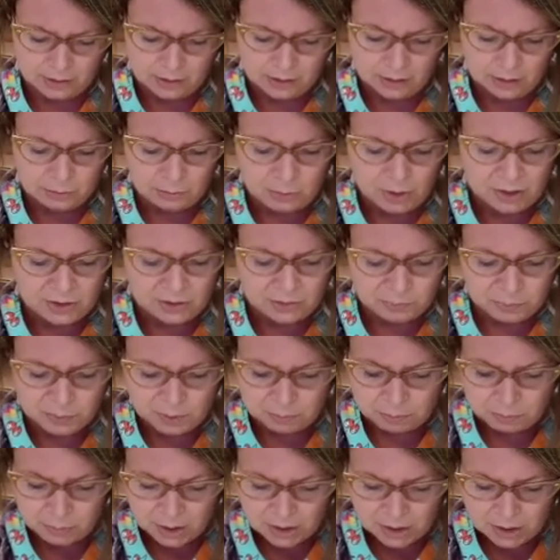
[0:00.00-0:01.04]
It might have
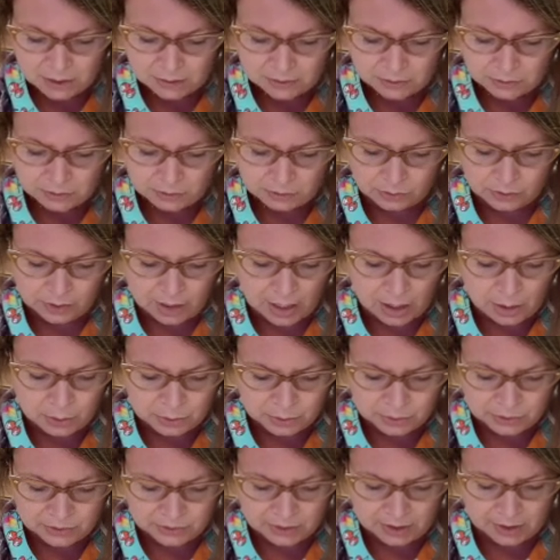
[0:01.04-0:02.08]
been minutes or
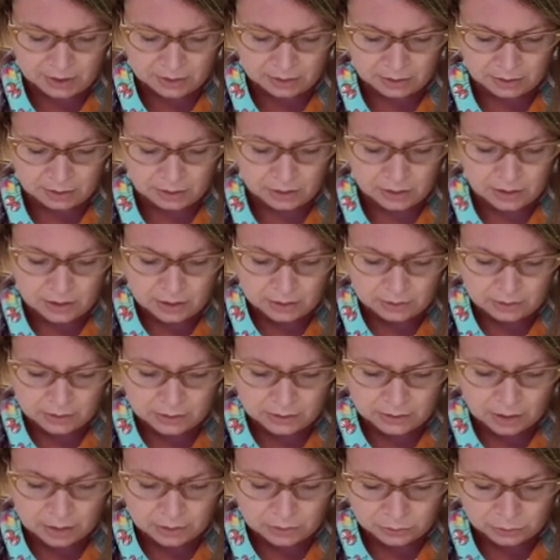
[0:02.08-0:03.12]
hours later that
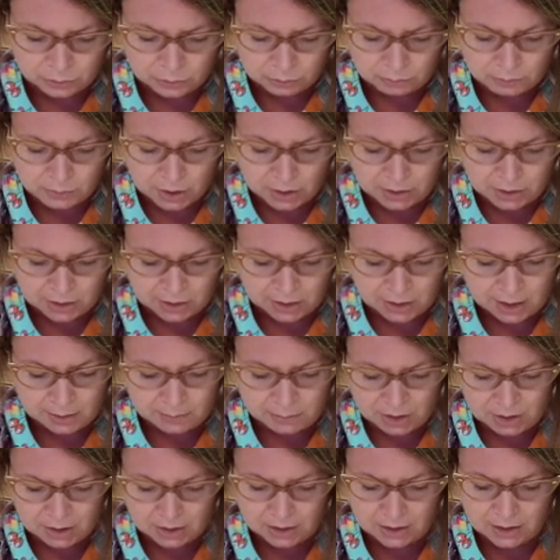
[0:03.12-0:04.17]
Dr. Numata came
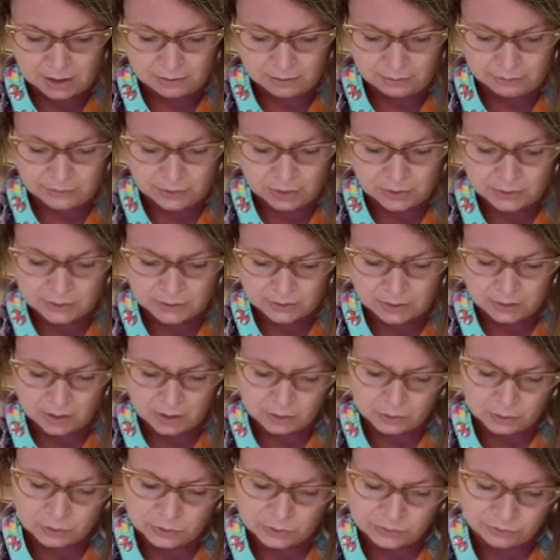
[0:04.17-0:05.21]
in and felt
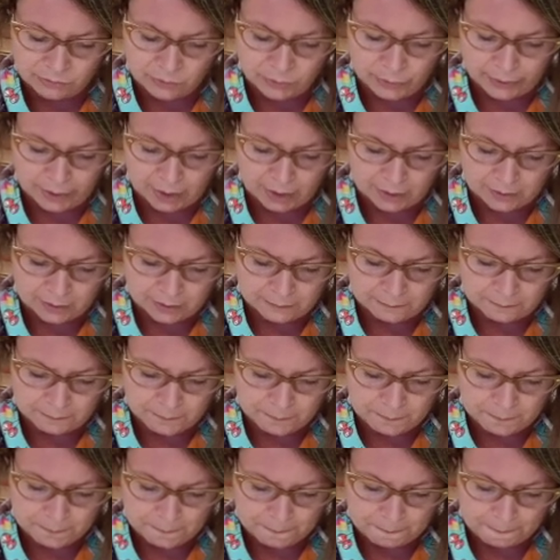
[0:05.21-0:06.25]
Sadako's forehead.
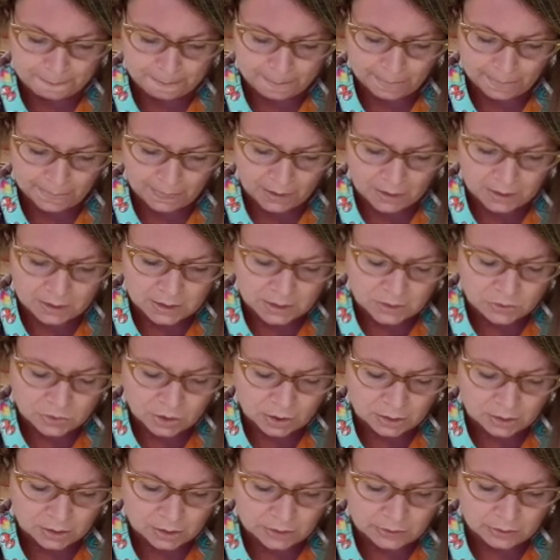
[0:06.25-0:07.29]
He
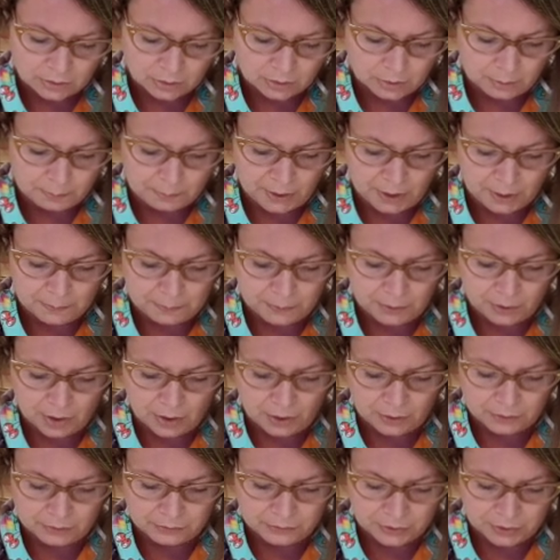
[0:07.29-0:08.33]
gently took the paper
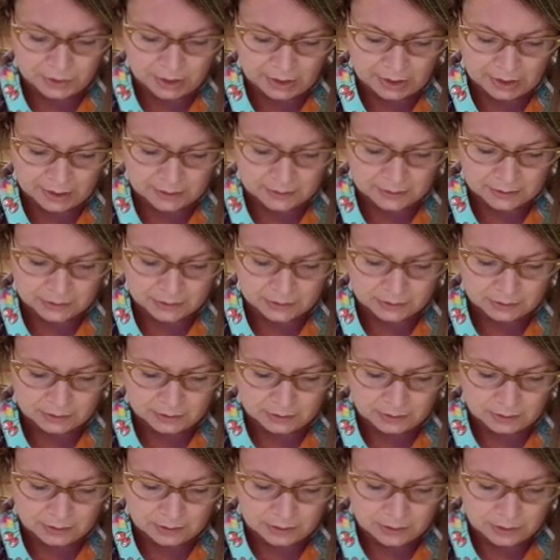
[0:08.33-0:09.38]
out of her hands.
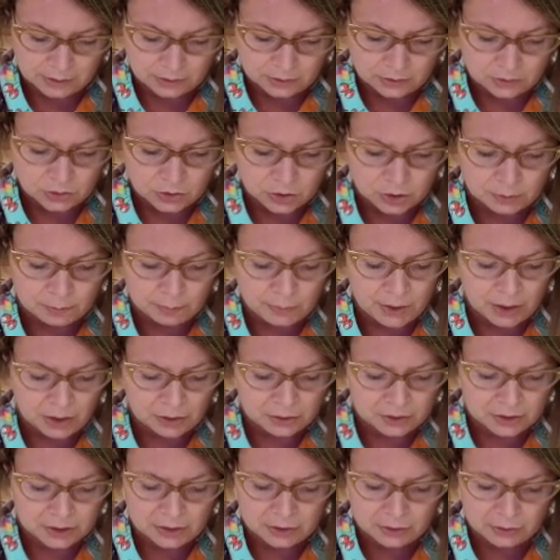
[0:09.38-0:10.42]
She
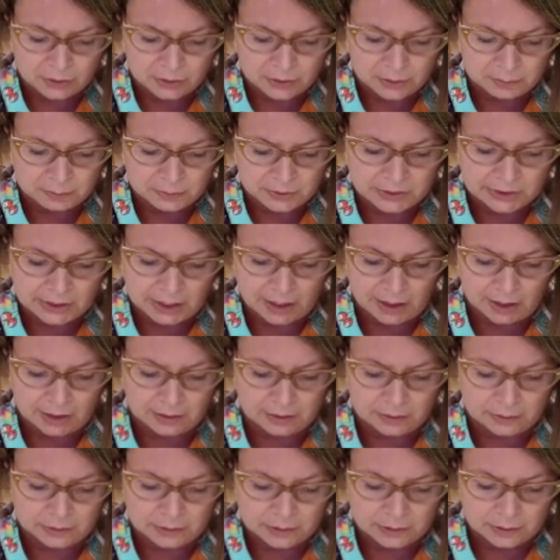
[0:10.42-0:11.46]
barely heard him say,
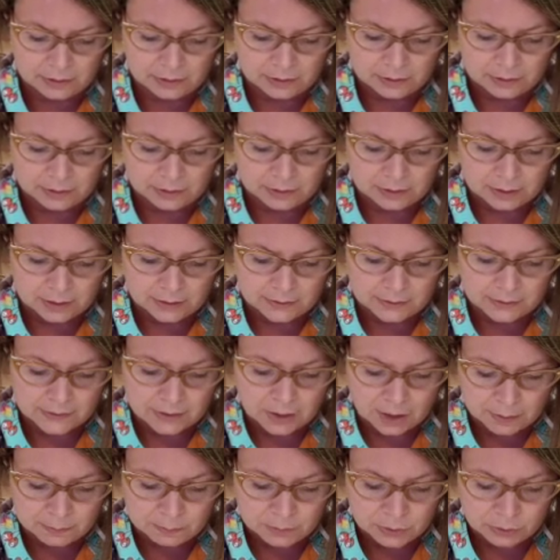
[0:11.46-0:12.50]
"It's
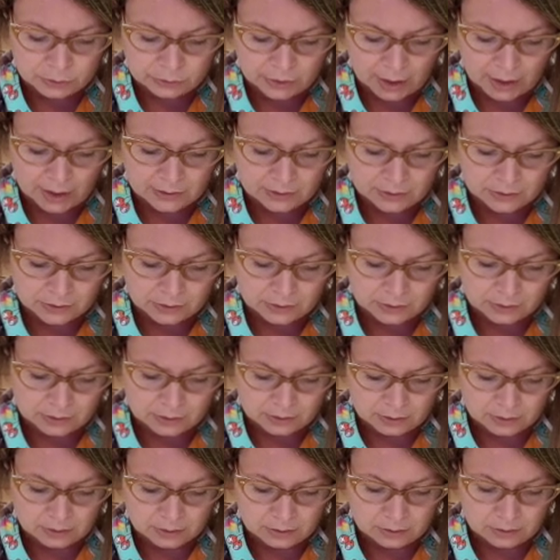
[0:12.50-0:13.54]
time to rest.
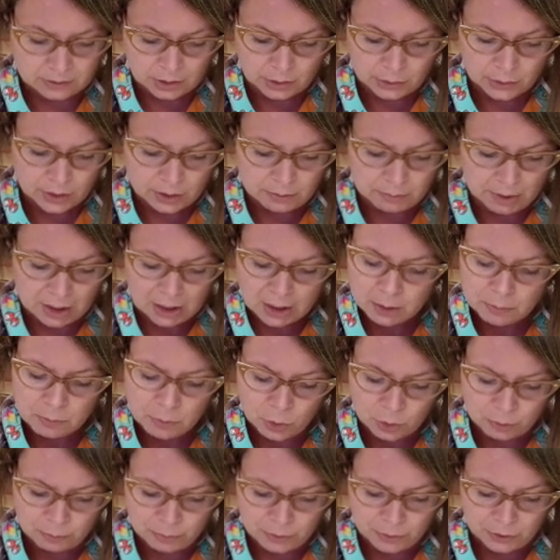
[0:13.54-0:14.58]
You can make
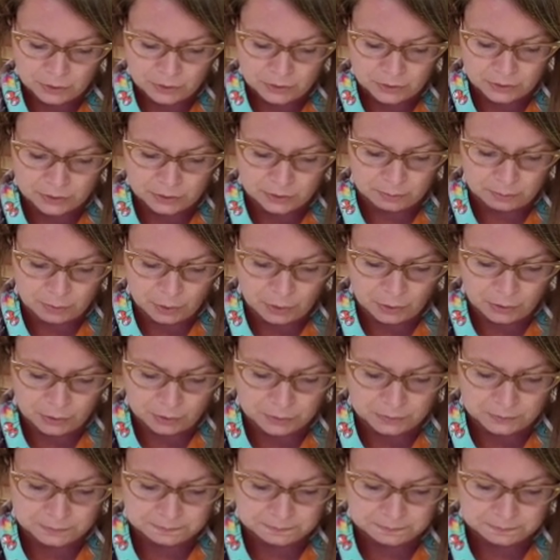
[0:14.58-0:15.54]
more birds tomorrow."